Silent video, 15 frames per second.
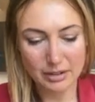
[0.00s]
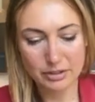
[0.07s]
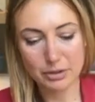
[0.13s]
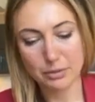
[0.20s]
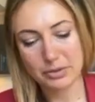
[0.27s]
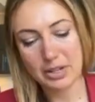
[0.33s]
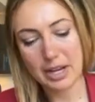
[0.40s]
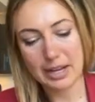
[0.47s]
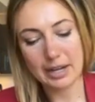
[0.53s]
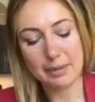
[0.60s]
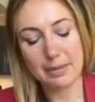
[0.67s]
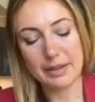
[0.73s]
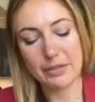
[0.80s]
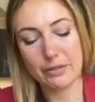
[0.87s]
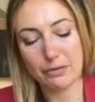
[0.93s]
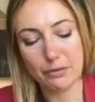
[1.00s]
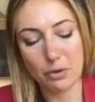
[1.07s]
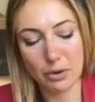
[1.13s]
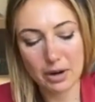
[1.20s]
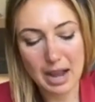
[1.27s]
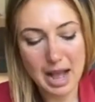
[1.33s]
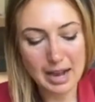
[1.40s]
So we're talking about the
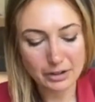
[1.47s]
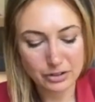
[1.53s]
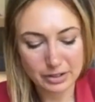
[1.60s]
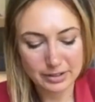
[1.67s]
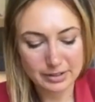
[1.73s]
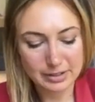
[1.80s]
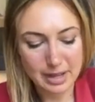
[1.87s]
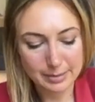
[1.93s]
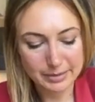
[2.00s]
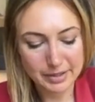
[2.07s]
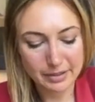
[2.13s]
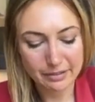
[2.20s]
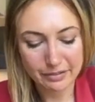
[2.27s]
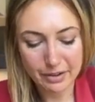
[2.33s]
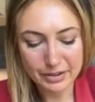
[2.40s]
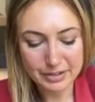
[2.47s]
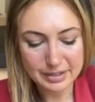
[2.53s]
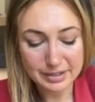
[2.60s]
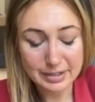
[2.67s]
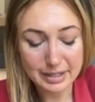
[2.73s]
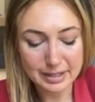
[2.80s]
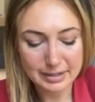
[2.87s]
4 action steps, and the first is
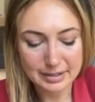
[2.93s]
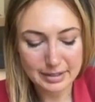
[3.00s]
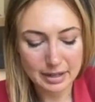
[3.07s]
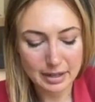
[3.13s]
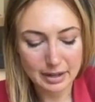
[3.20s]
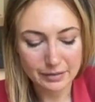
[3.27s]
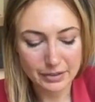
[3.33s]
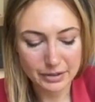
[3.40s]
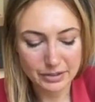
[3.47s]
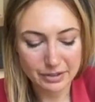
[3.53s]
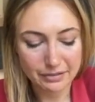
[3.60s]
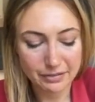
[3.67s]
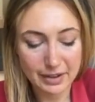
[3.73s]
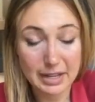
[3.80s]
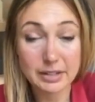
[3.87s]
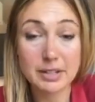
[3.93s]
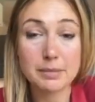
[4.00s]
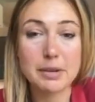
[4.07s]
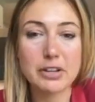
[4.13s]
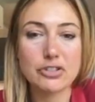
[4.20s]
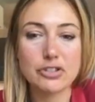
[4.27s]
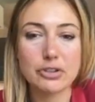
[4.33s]
to consider if there's a phantom
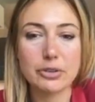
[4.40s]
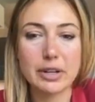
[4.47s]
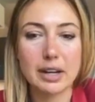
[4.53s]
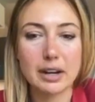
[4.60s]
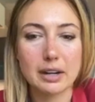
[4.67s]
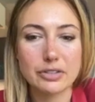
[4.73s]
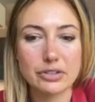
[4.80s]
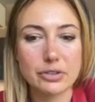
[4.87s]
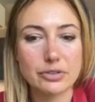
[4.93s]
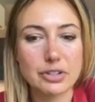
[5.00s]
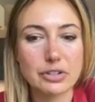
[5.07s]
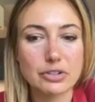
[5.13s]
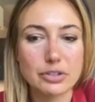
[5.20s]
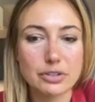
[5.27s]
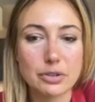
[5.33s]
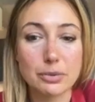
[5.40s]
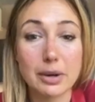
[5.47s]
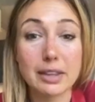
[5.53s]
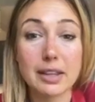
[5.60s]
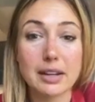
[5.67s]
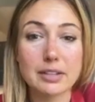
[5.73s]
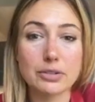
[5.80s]
issue here. So is it just the way
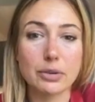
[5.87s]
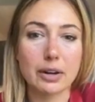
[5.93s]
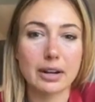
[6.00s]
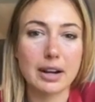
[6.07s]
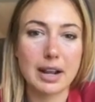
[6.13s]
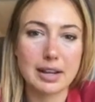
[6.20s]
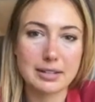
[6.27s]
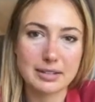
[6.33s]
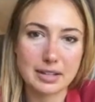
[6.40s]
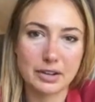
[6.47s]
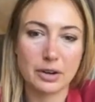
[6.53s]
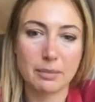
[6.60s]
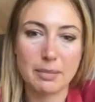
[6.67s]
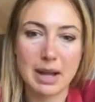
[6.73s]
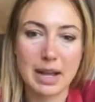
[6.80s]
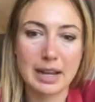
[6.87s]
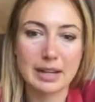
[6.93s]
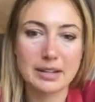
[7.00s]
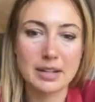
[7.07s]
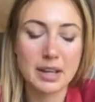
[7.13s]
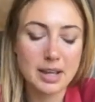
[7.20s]
that it's organized in your mind